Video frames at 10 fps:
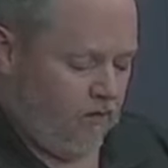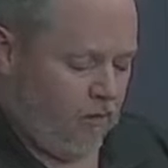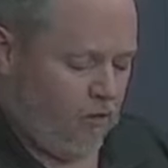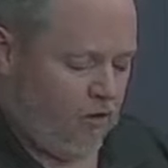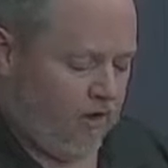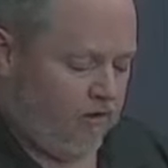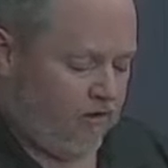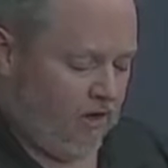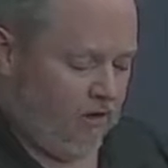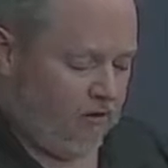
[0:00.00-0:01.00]
The morning
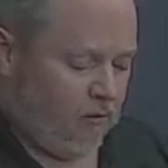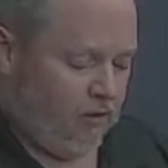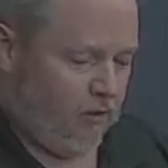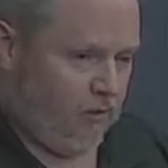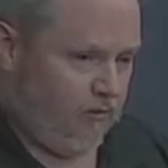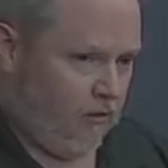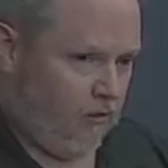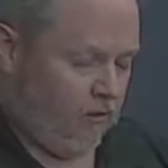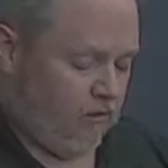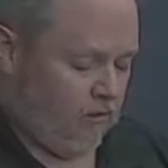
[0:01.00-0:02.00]
sun is
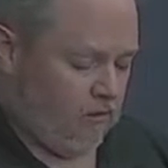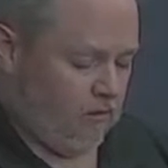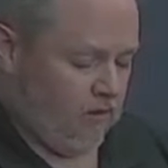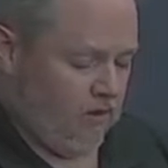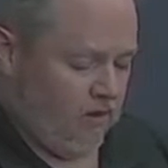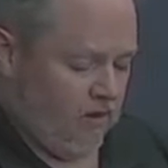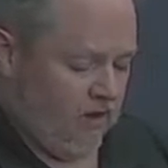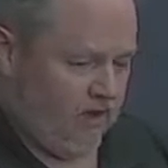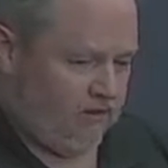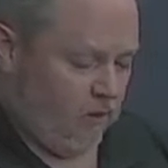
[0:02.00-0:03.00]
beautiful
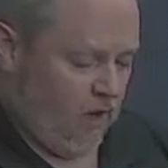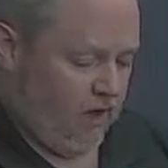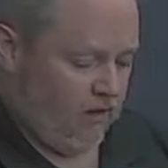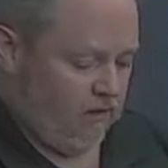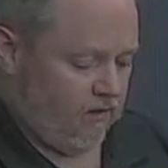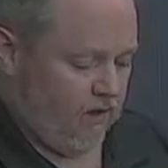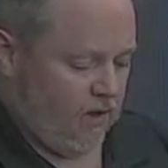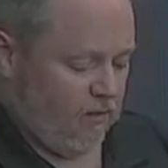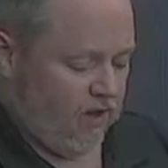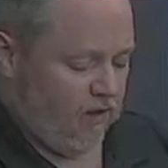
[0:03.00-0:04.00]
its light,
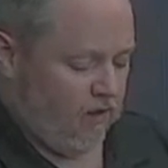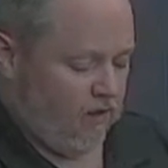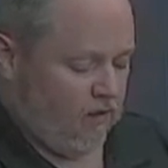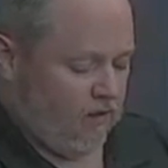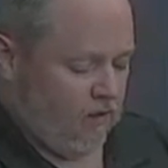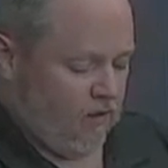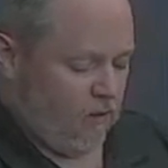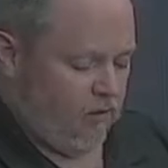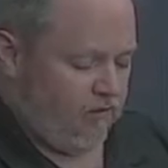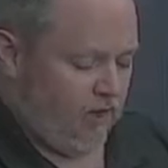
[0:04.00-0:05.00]
I mean,
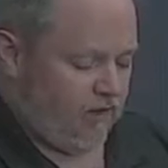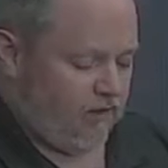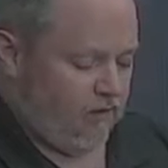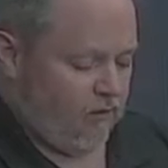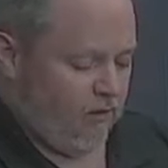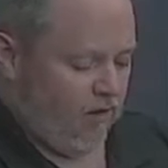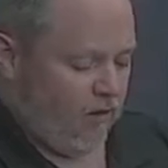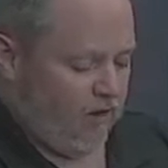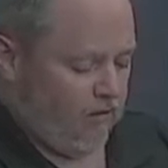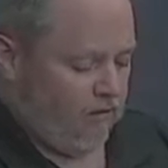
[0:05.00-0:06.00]
reflected from the
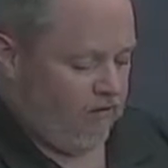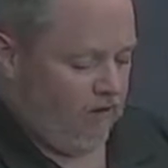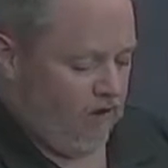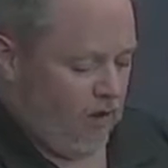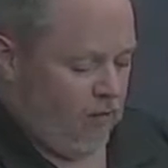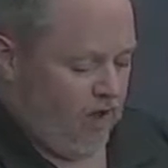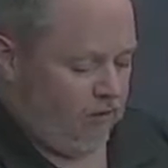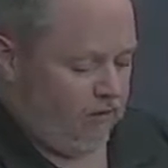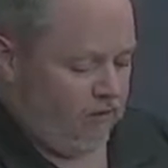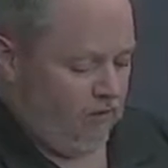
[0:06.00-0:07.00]
leaves
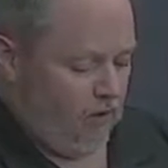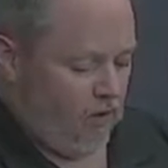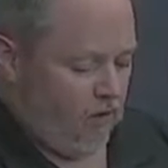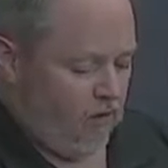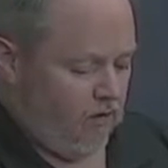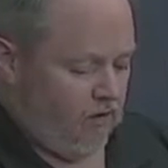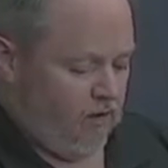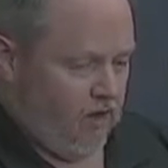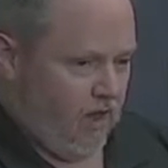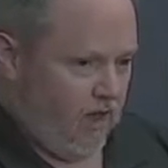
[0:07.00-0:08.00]
about to fall
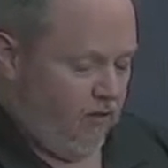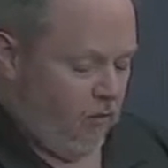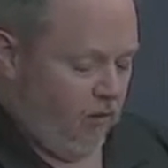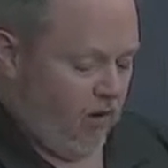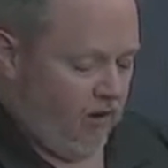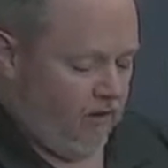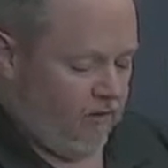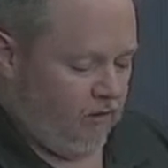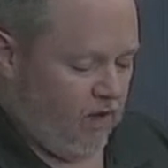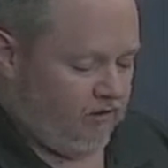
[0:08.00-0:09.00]
and the
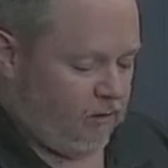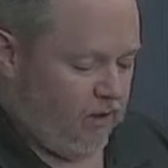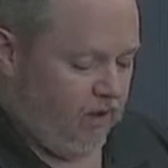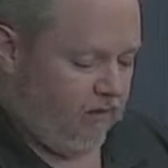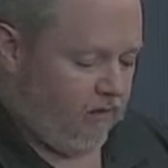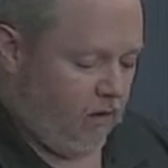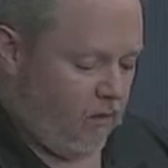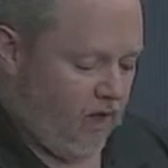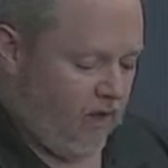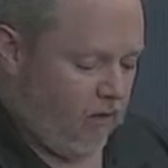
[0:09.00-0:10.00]
blood fresh beneath
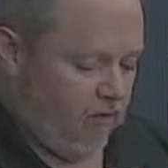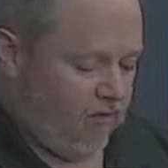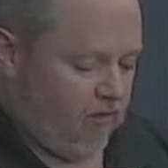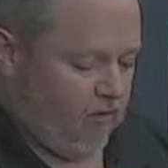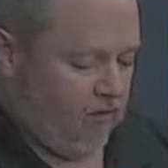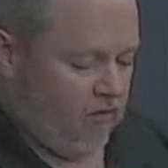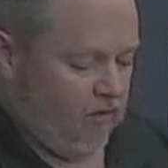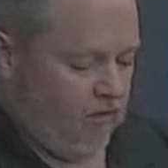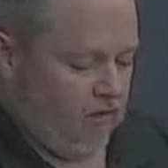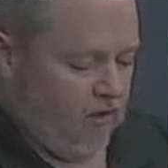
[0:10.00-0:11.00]
our mouths.
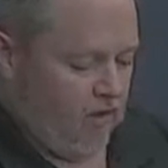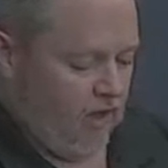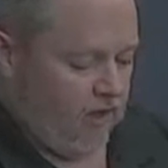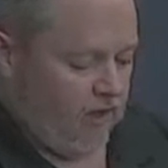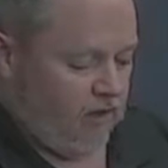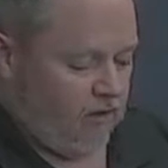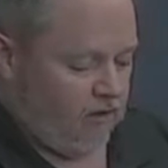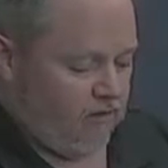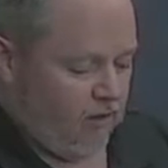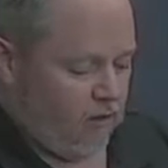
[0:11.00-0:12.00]
And
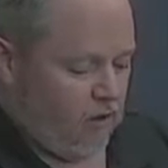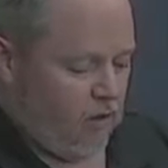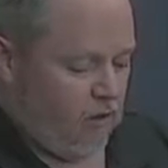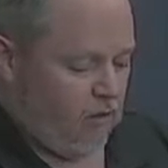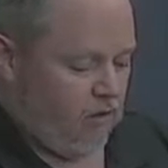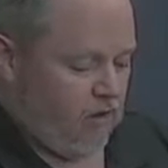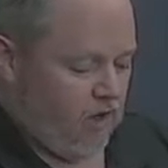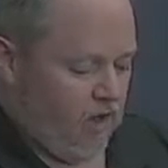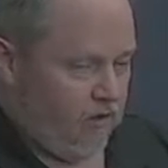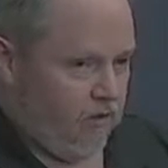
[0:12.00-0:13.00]
here is a crow
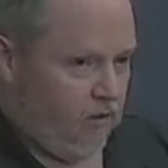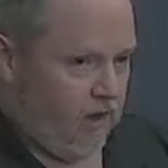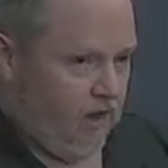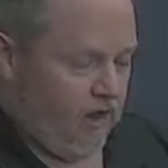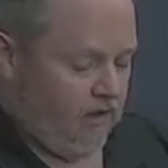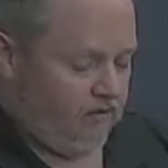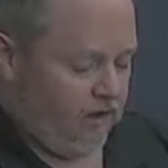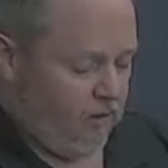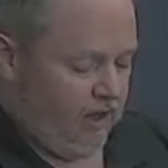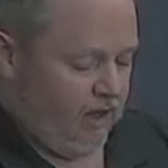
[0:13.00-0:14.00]
undoing a
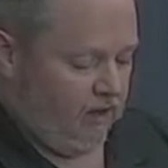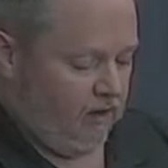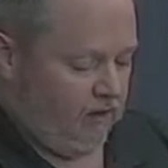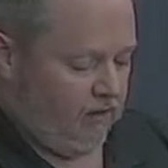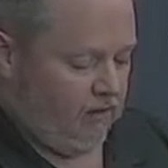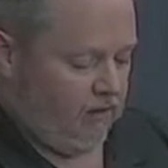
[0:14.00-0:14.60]
hefty bag.